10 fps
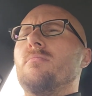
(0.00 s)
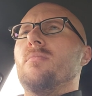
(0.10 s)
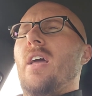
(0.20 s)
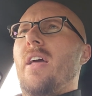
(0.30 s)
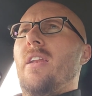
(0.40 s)

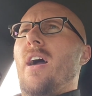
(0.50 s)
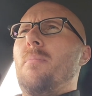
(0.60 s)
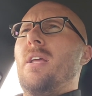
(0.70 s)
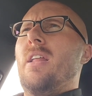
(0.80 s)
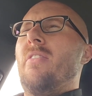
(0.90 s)
And, I
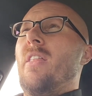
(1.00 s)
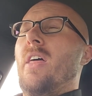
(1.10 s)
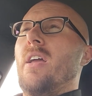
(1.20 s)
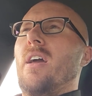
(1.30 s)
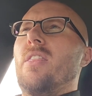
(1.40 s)
mean, and then,
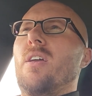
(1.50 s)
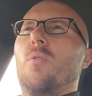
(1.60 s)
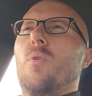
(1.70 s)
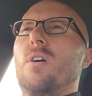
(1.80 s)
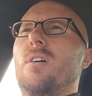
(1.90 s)
like, I think
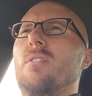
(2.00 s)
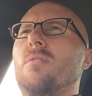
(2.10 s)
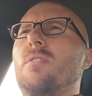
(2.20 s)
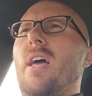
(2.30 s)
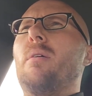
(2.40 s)

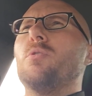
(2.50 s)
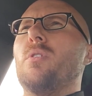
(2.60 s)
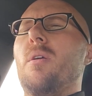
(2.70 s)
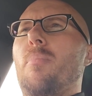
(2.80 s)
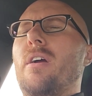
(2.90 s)
that was
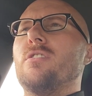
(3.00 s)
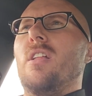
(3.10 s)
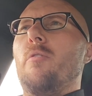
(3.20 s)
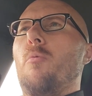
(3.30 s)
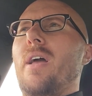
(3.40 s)
when the Bears still
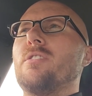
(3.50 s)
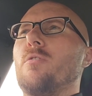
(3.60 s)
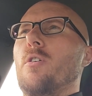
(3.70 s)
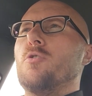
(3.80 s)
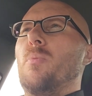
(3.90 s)
had Rex
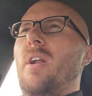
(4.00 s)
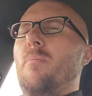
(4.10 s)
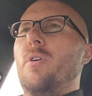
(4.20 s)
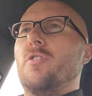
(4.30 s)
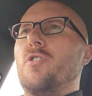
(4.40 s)
Grossman, I'm
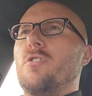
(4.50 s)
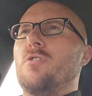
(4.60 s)
pretty sure.